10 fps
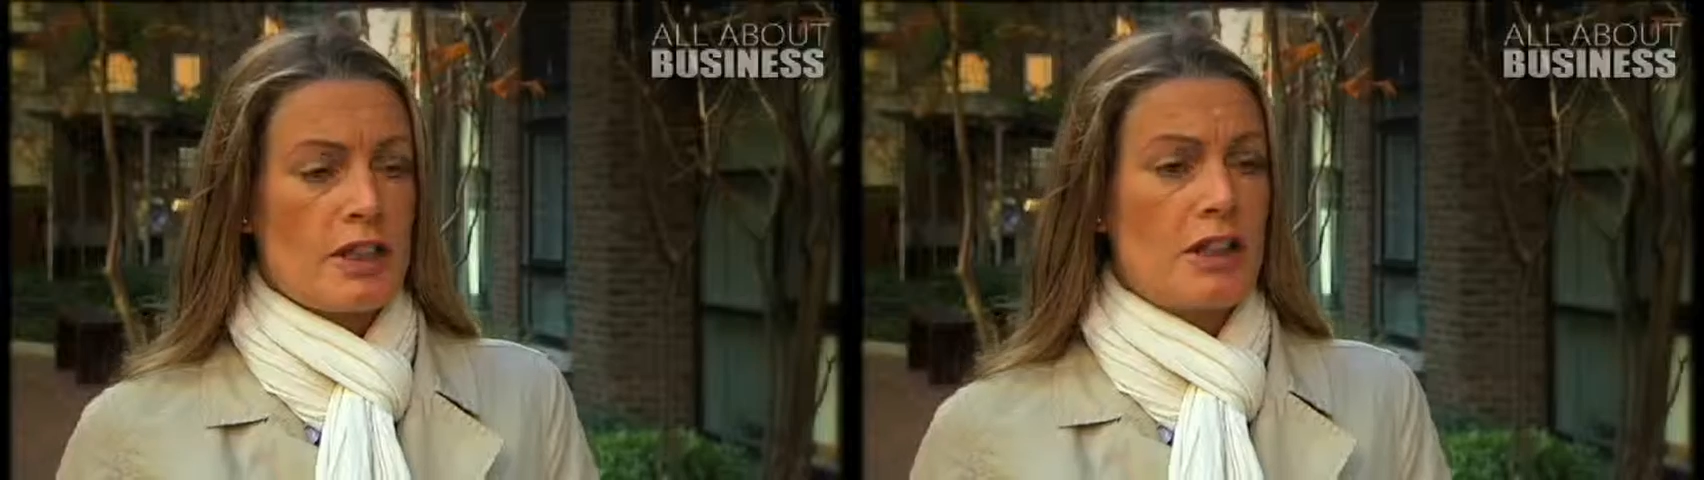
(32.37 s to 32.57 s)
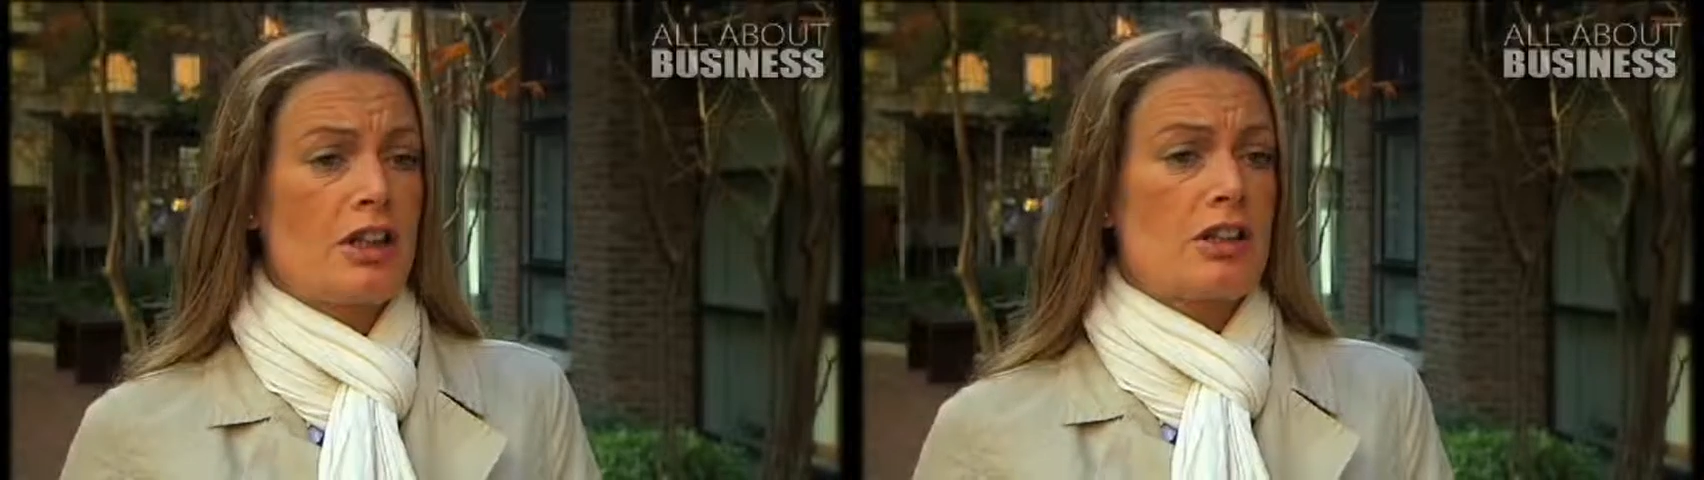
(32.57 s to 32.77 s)

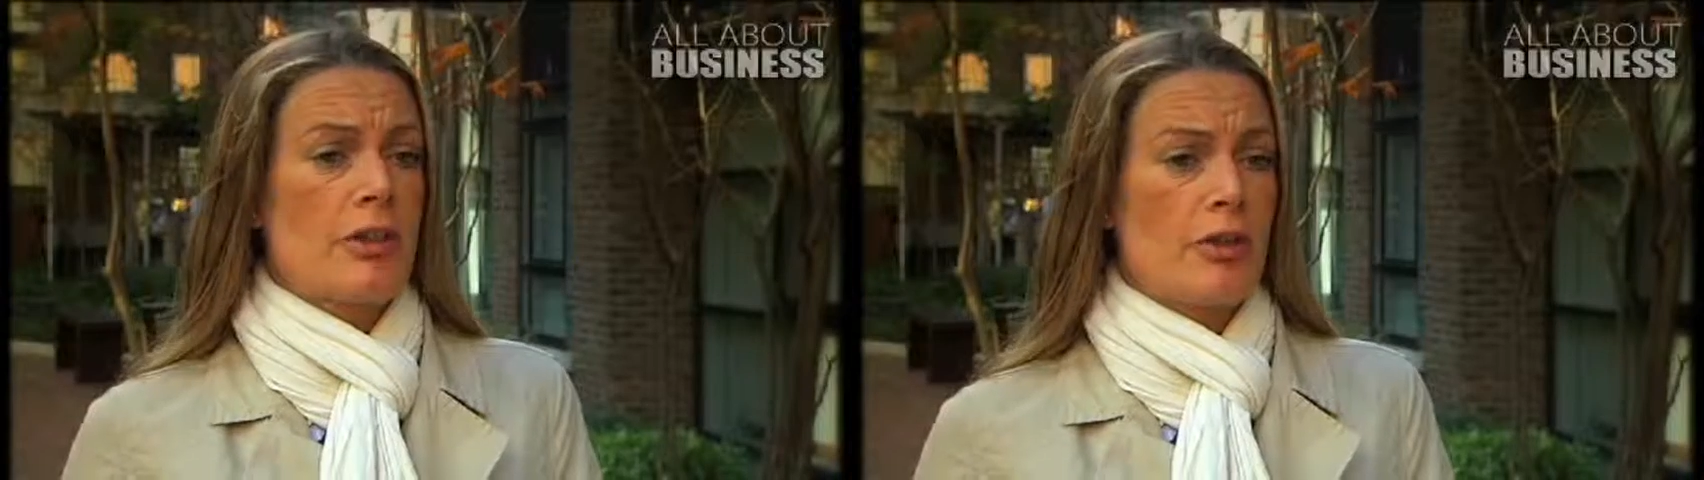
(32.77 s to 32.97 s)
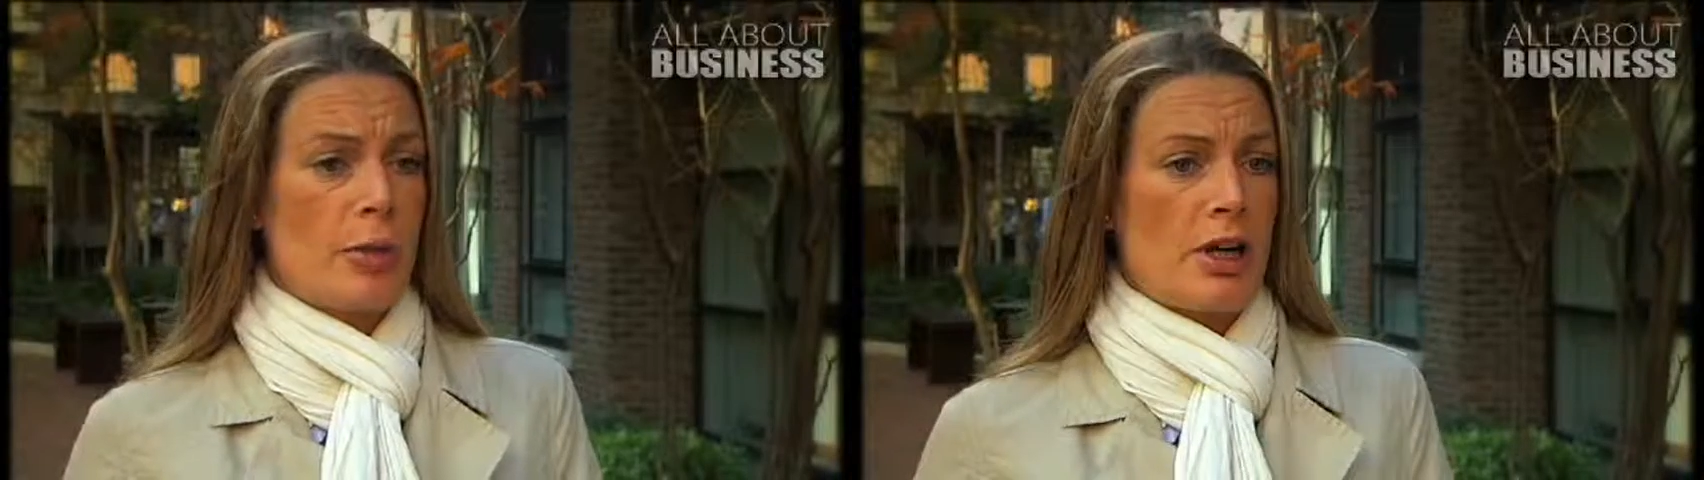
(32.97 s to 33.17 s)
and a lot of
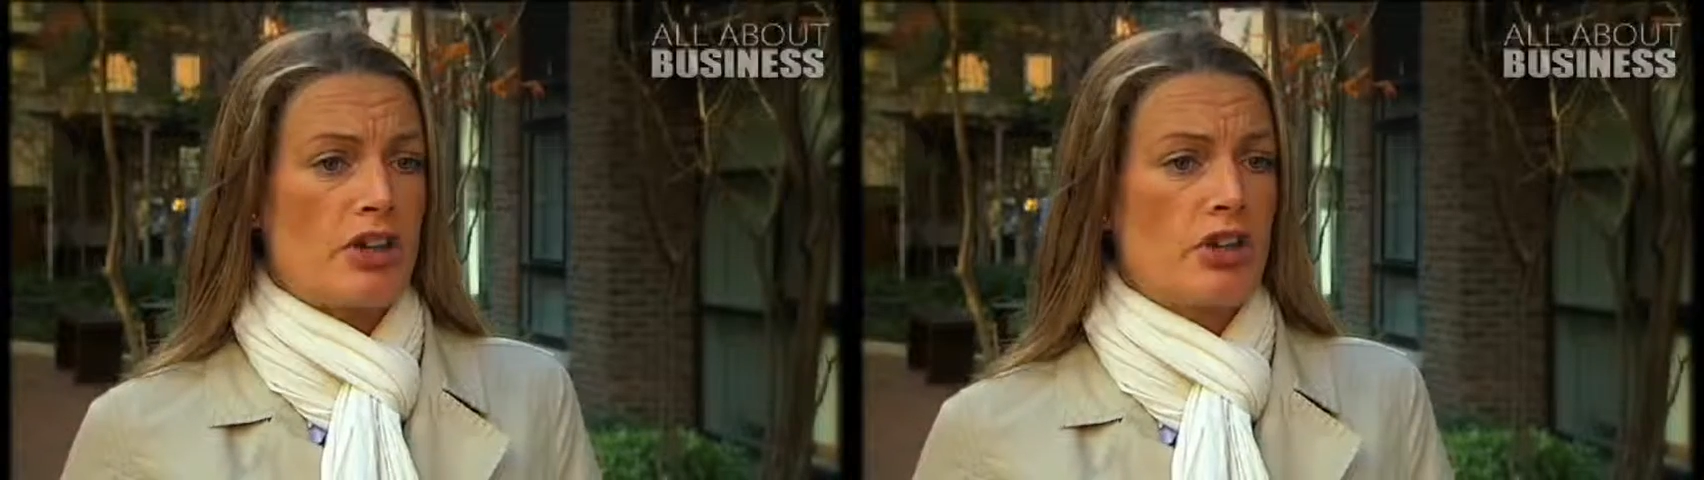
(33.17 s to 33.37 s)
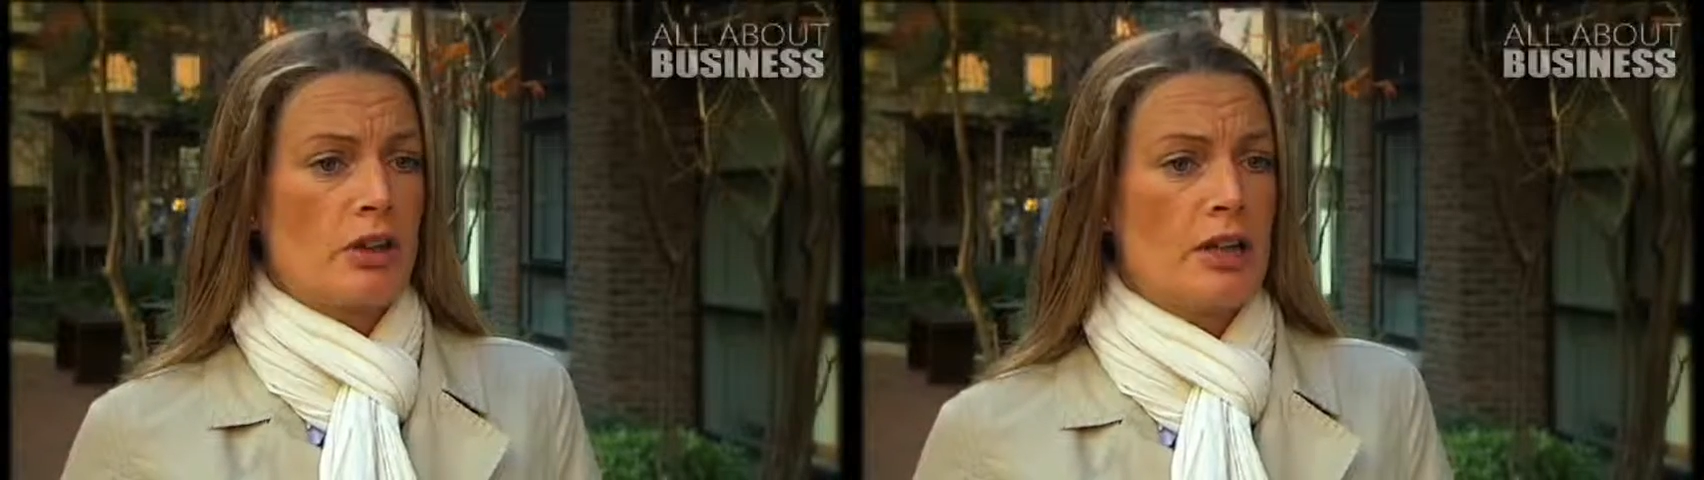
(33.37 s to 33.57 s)

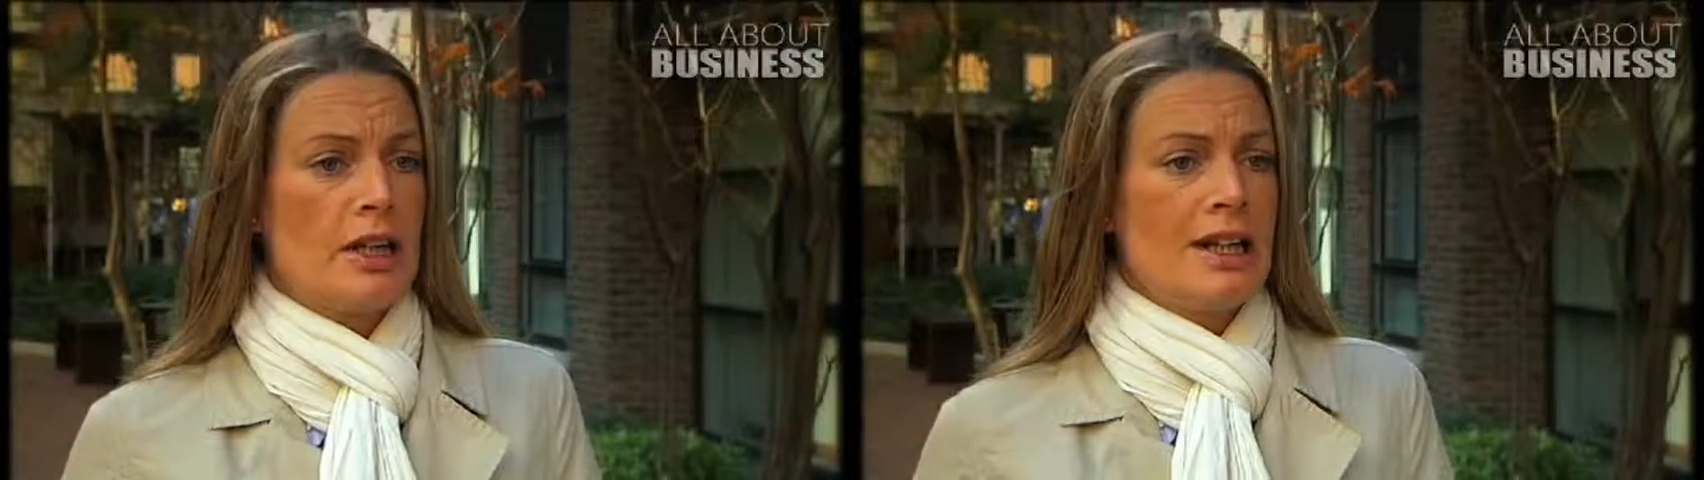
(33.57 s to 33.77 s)
information